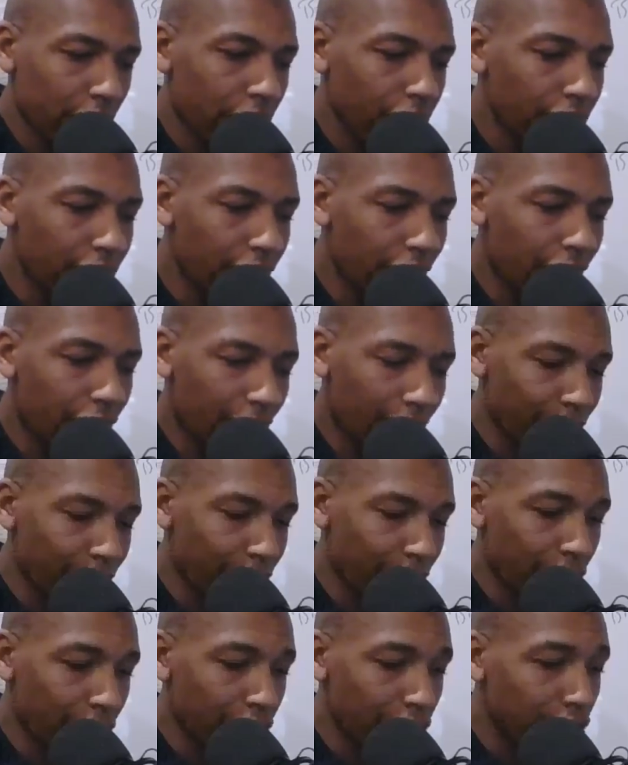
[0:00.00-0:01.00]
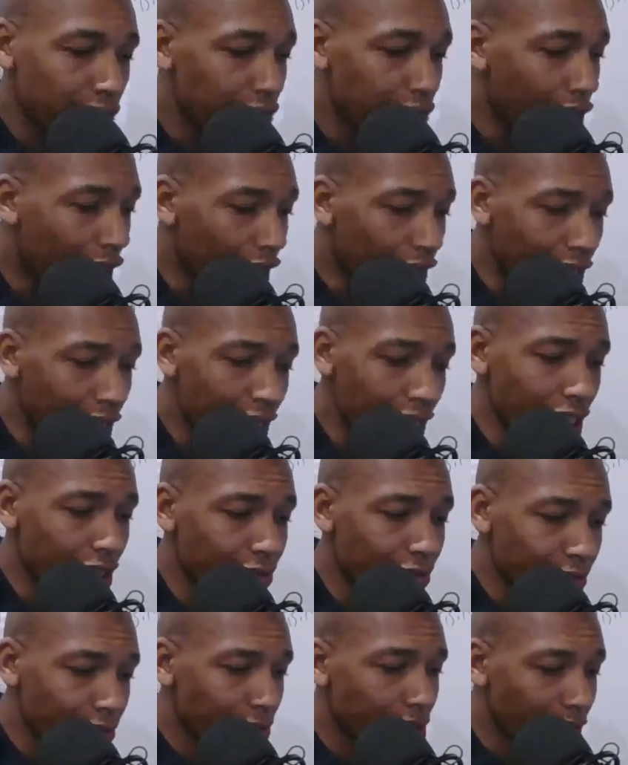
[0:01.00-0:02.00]
Now, none
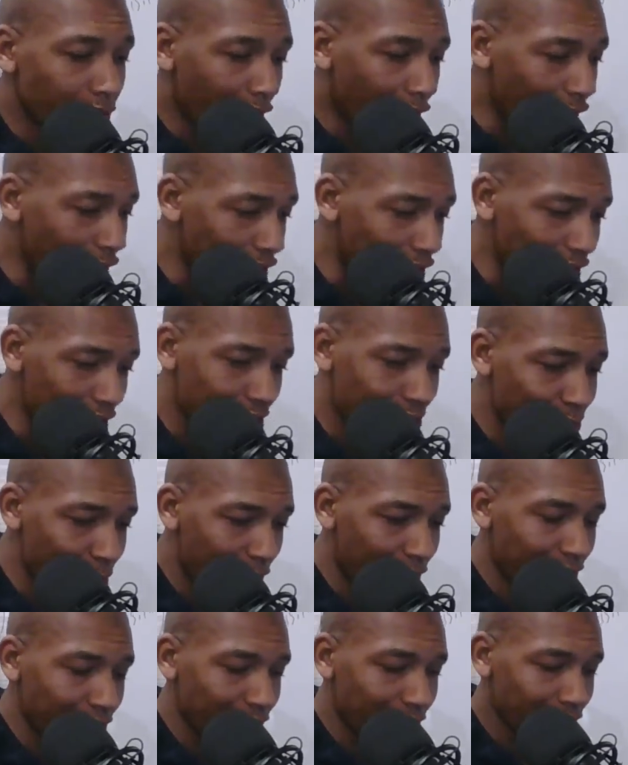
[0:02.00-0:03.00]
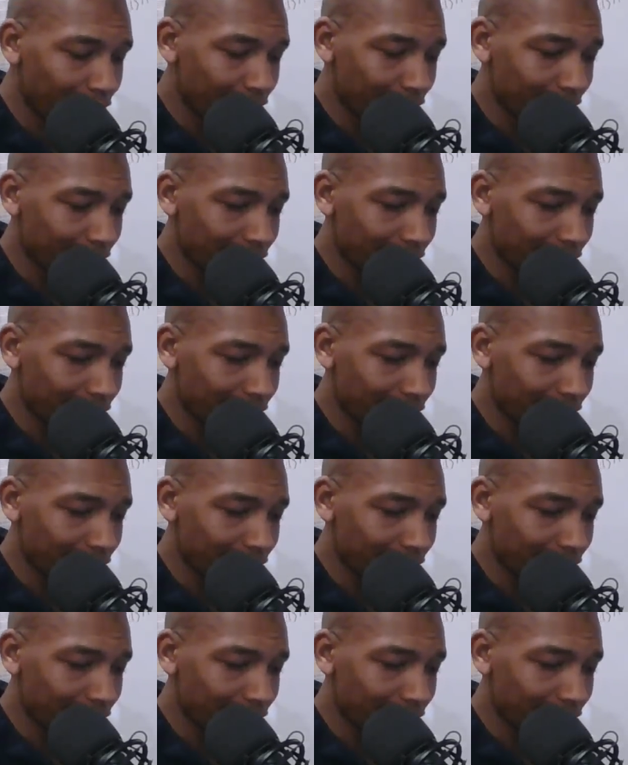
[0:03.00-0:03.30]
of this money,